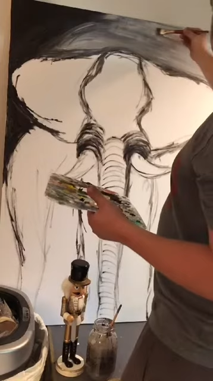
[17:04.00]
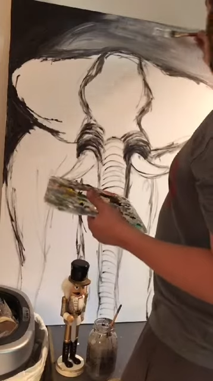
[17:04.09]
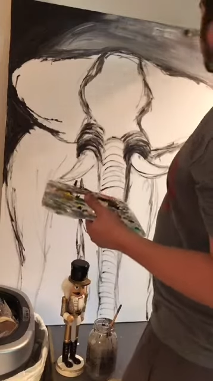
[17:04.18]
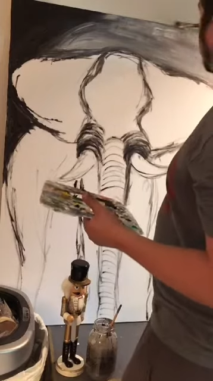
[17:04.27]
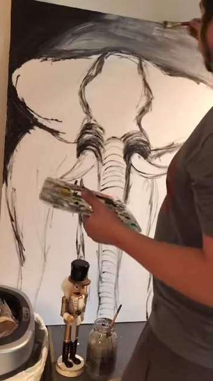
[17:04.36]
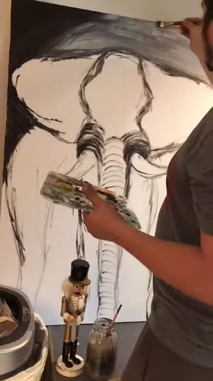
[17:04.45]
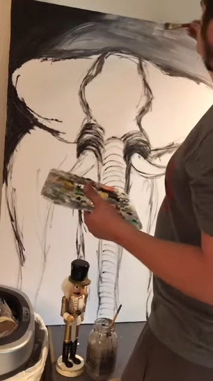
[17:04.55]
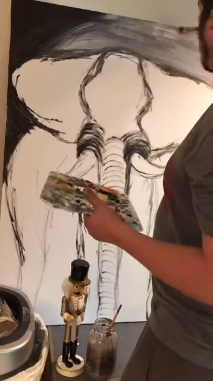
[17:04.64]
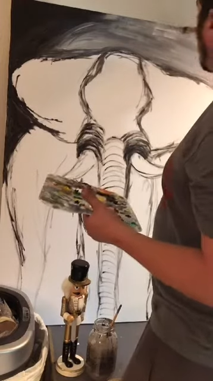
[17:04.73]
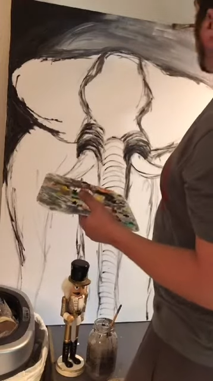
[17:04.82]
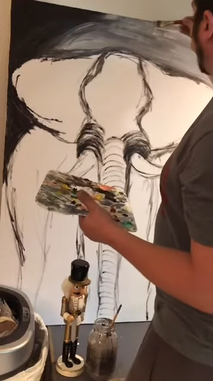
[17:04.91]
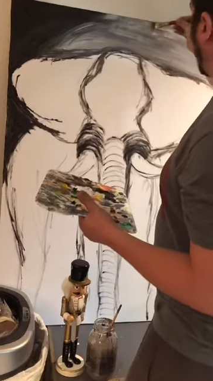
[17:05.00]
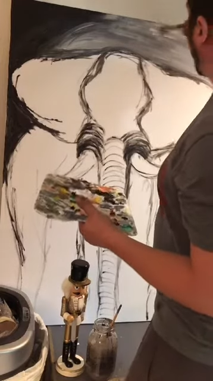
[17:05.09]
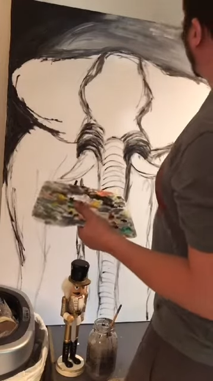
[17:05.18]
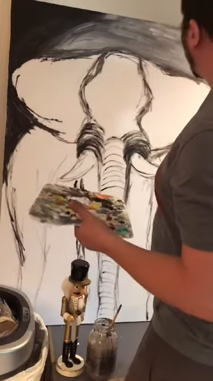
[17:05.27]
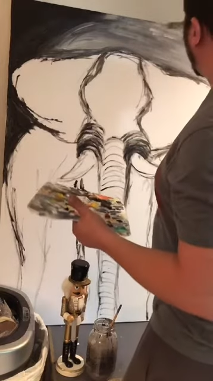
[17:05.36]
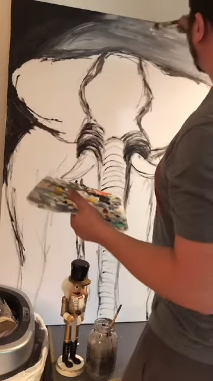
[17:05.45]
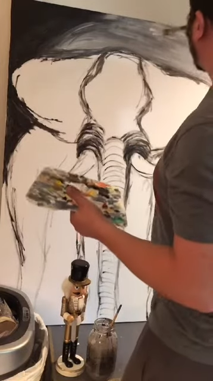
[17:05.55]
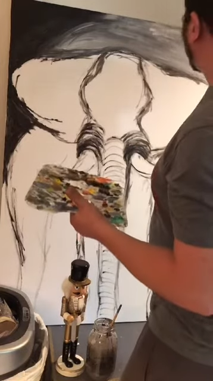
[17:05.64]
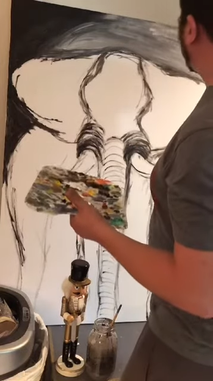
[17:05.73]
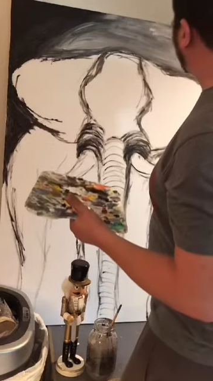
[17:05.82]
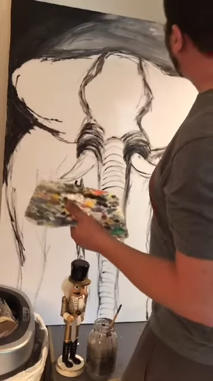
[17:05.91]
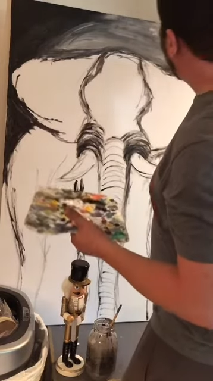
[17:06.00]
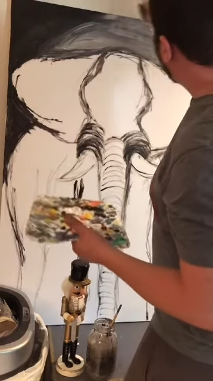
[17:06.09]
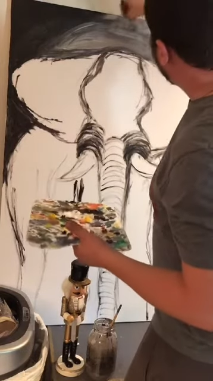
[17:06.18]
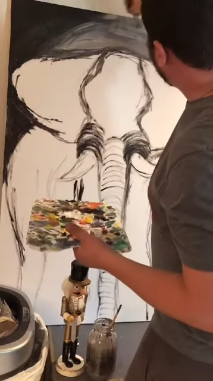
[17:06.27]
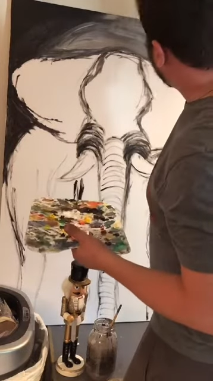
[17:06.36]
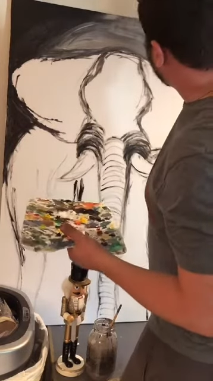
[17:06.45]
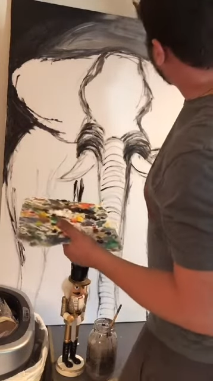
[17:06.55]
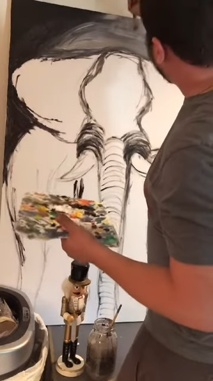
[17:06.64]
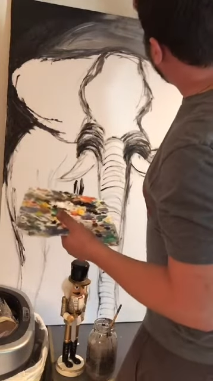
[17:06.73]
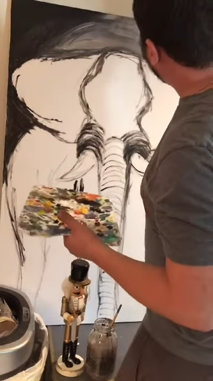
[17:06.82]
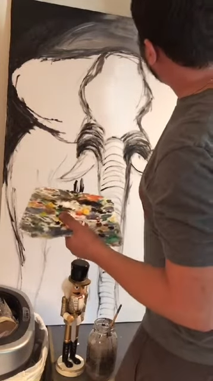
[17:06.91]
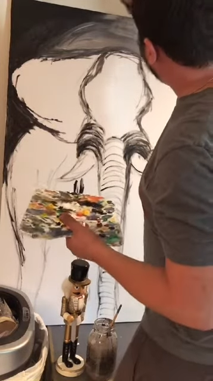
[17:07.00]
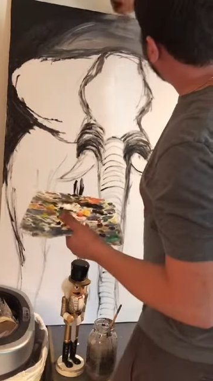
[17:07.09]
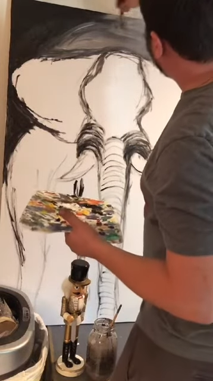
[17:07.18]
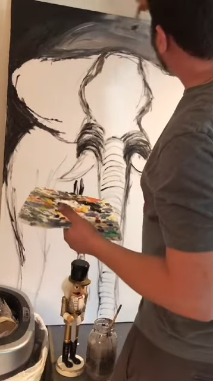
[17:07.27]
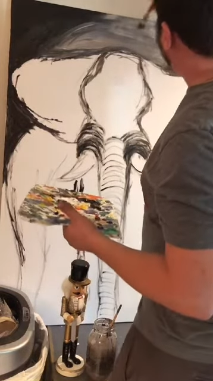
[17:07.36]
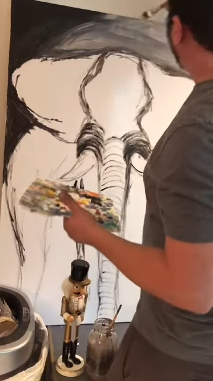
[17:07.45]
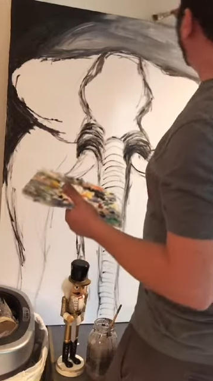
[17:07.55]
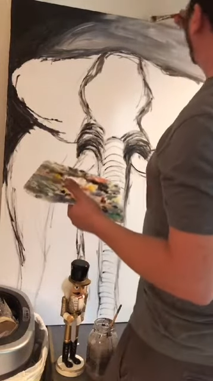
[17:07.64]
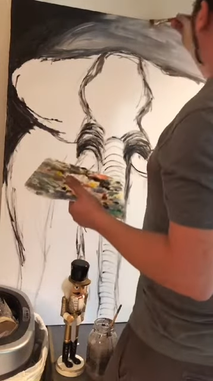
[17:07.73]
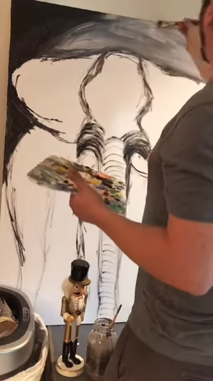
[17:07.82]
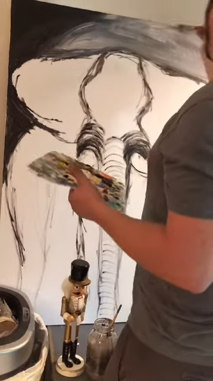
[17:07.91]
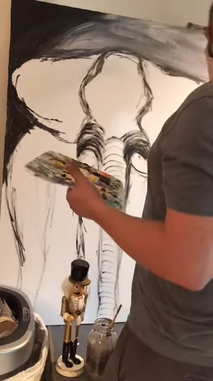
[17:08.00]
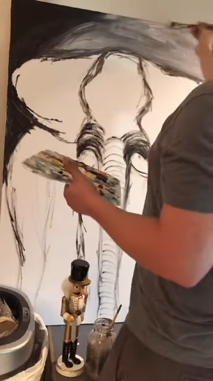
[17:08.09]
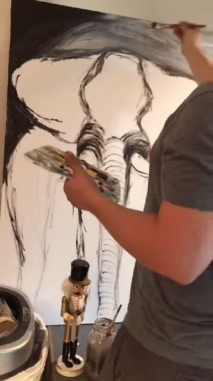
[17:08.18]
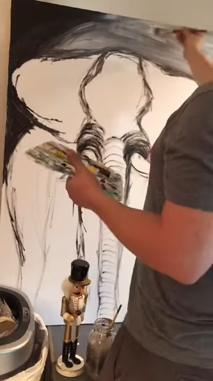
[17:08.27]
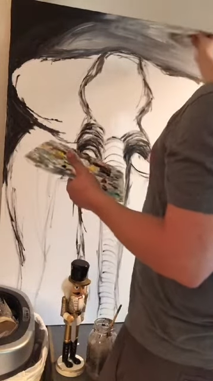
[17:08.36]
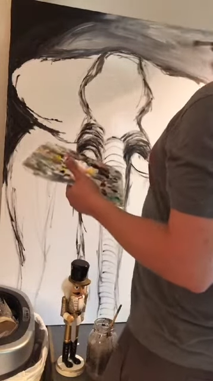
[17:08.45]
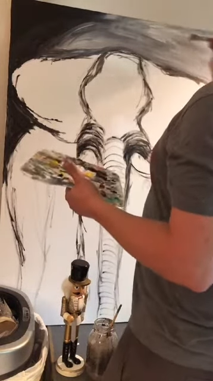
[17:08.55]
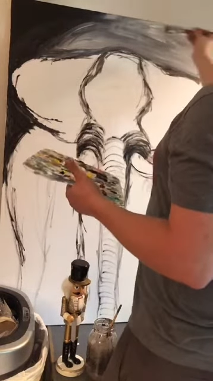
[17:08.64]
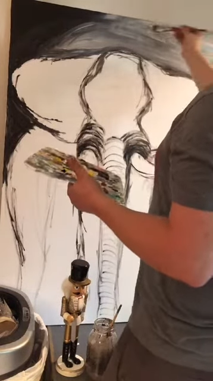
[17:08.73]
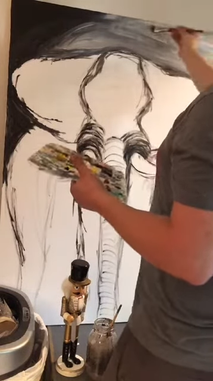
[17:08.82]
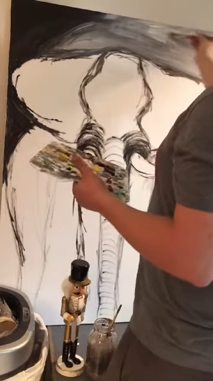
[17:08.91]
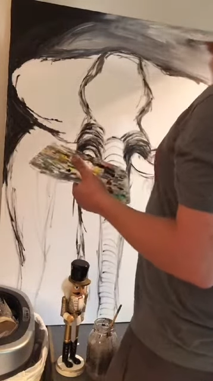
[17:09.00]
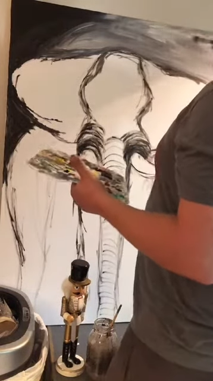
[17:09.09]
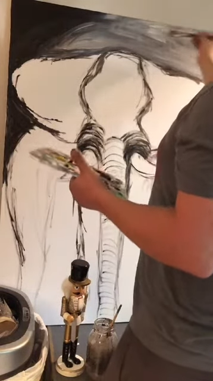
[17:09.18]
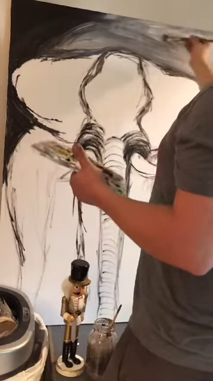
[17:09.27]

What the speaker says: No face is visible, so there are no lips to read.